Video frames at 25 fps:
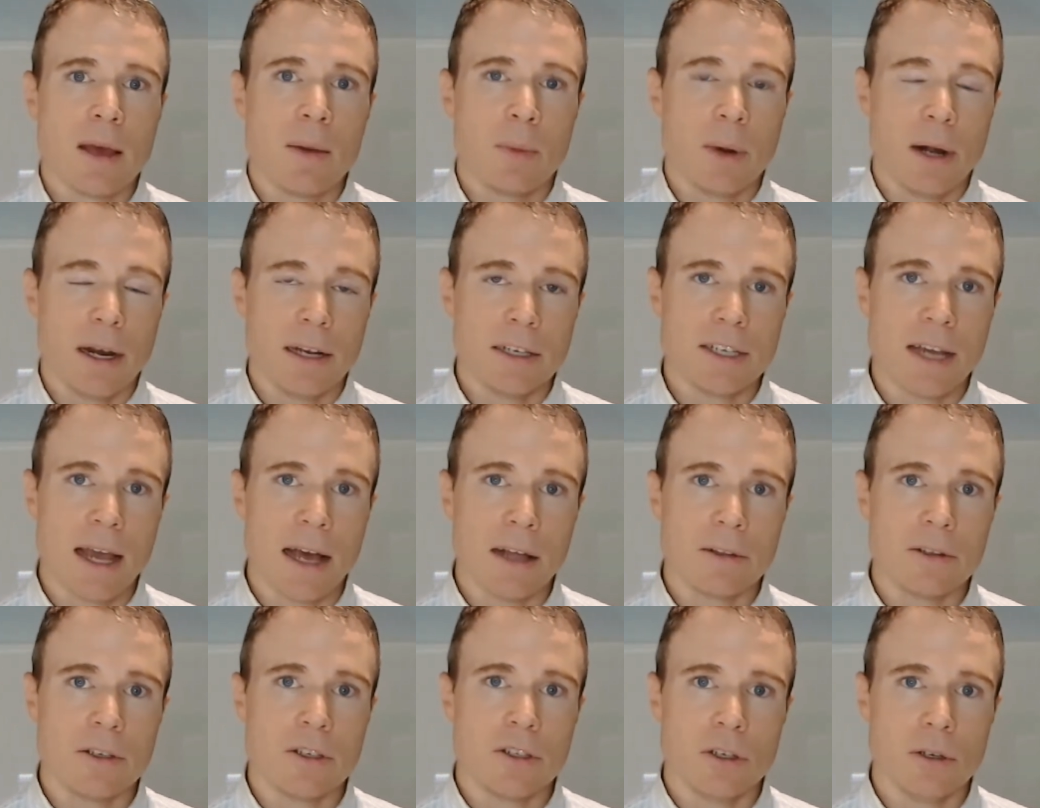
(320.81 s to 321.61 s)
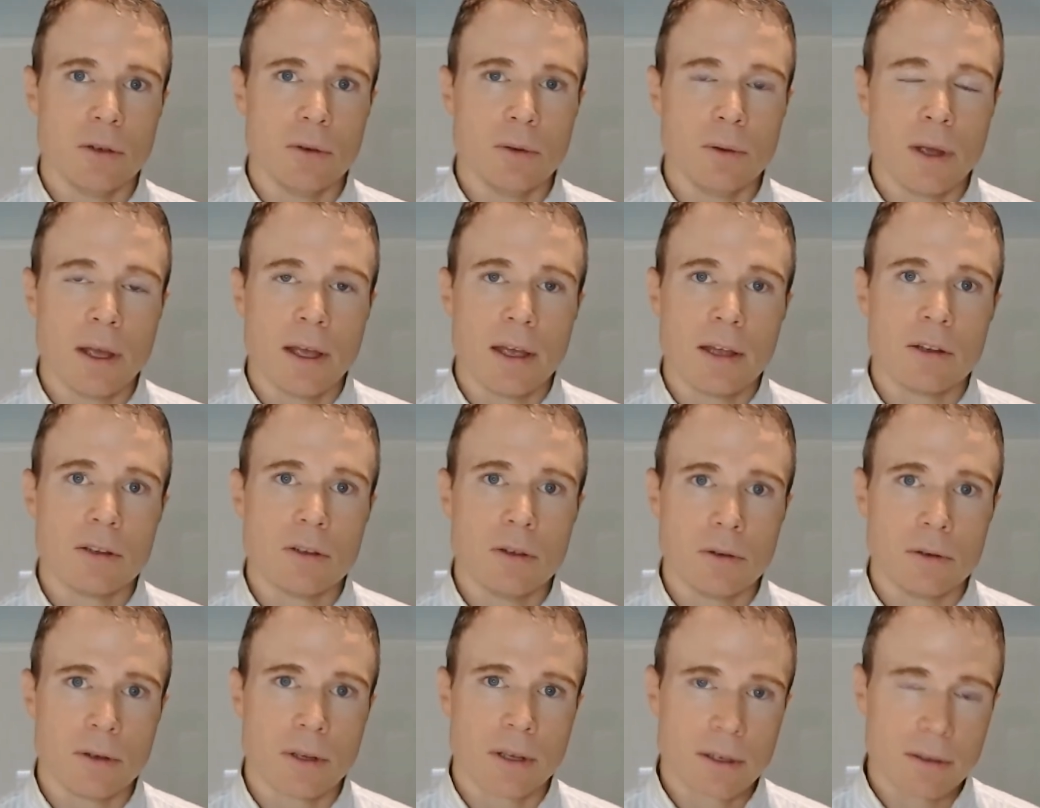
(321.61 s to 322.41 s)
But I challenge you
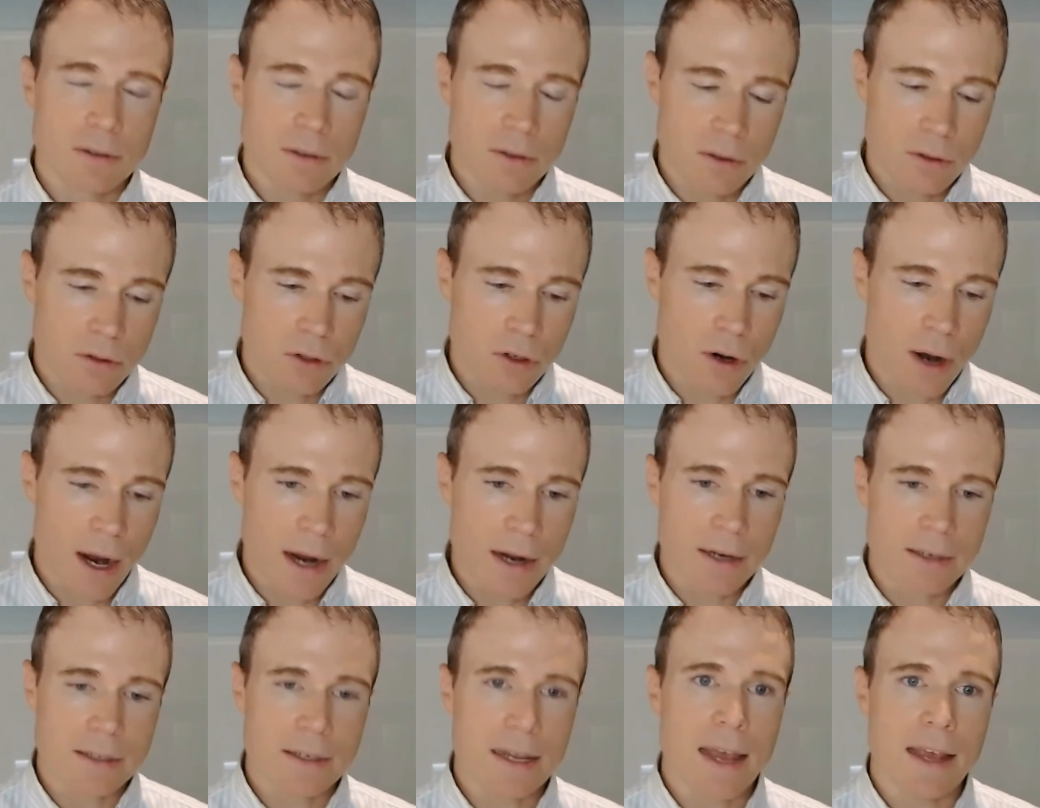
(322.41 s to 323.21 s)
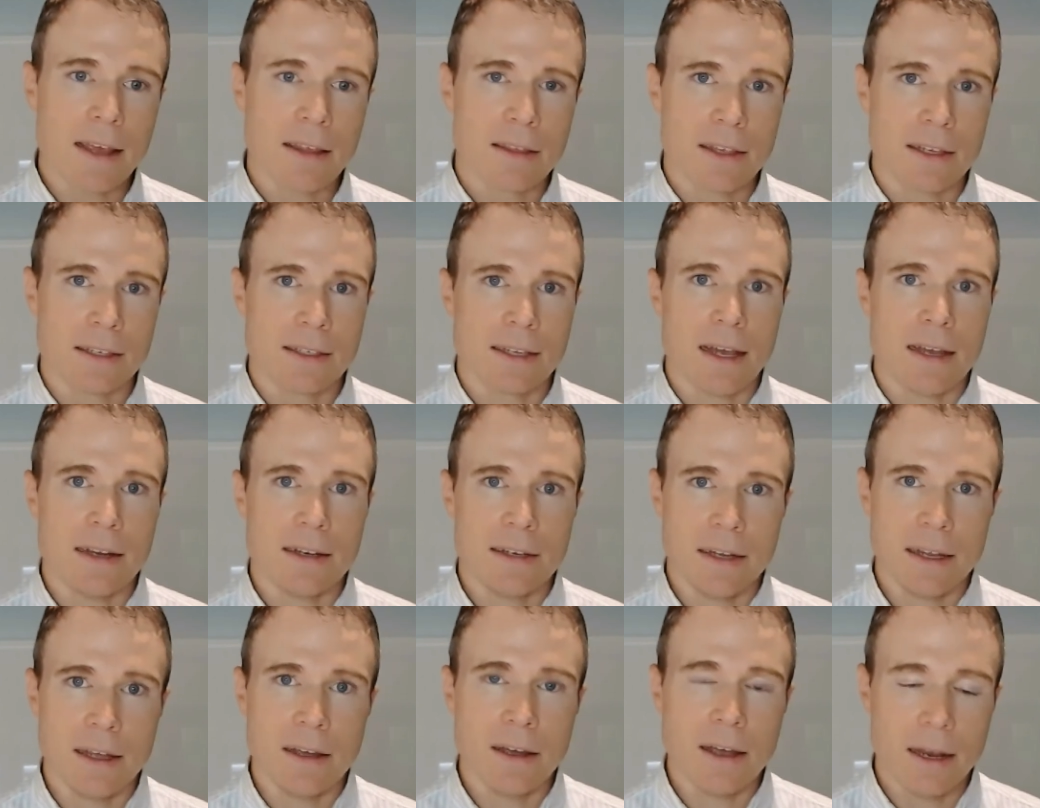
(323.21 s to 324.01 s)
to try to take this
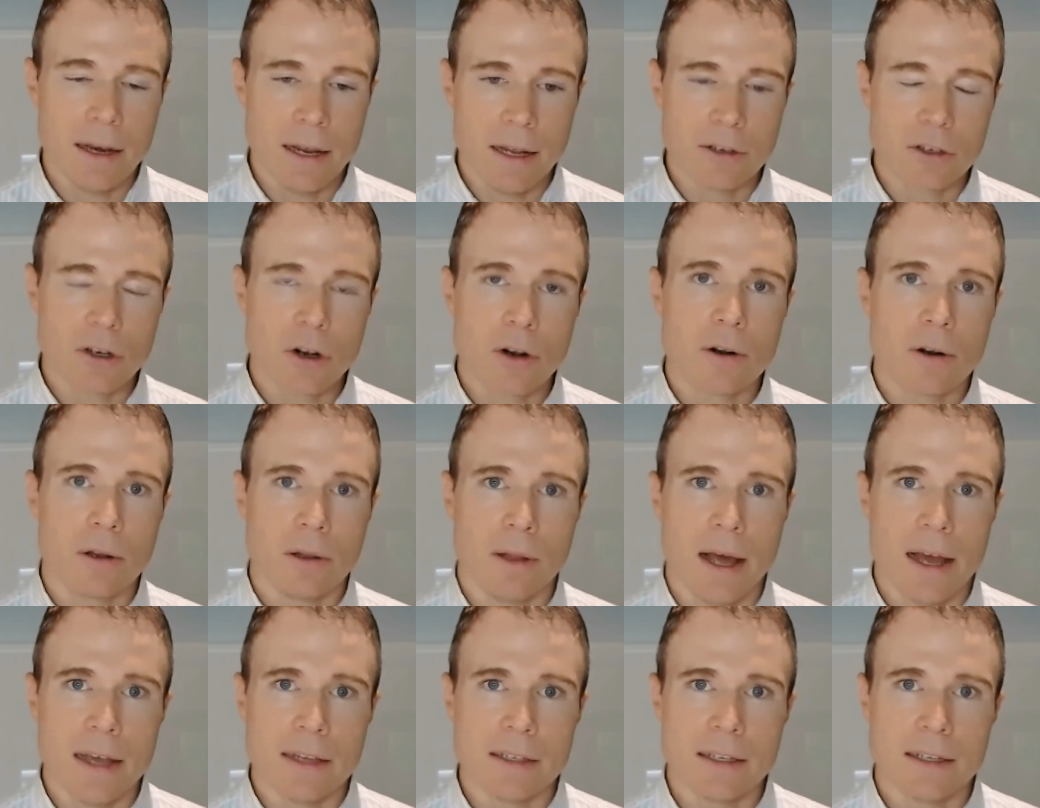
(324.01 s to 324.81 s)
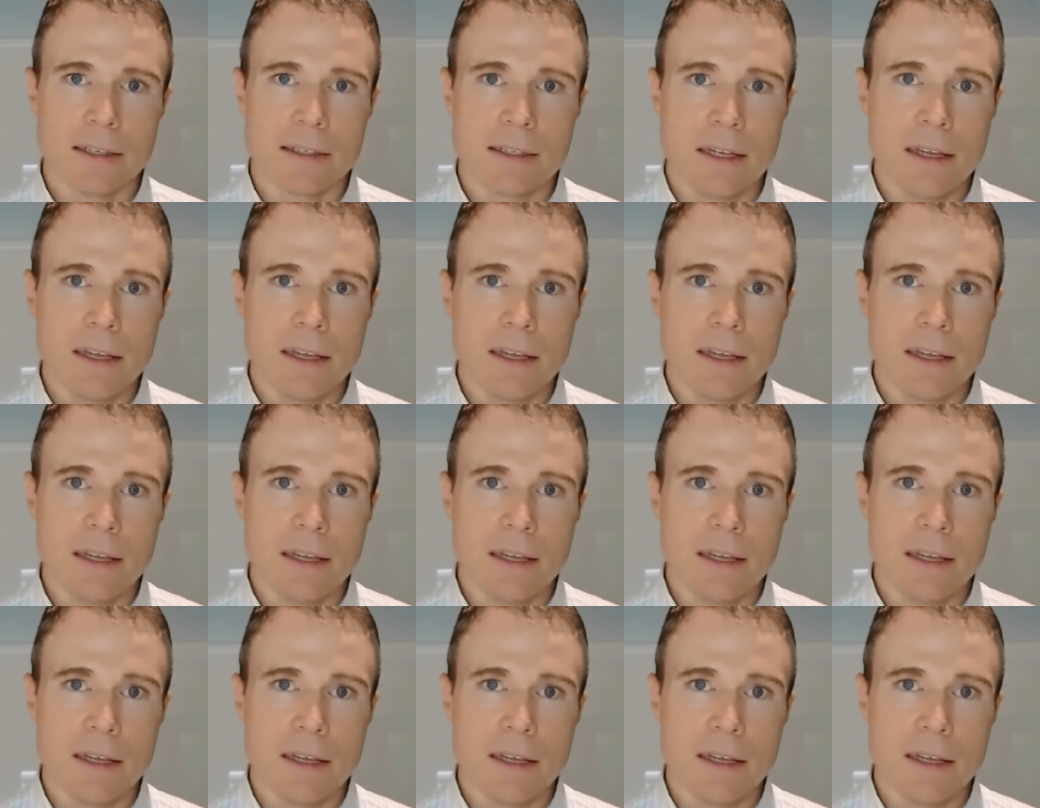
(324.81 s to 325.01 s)
idea and internalize it.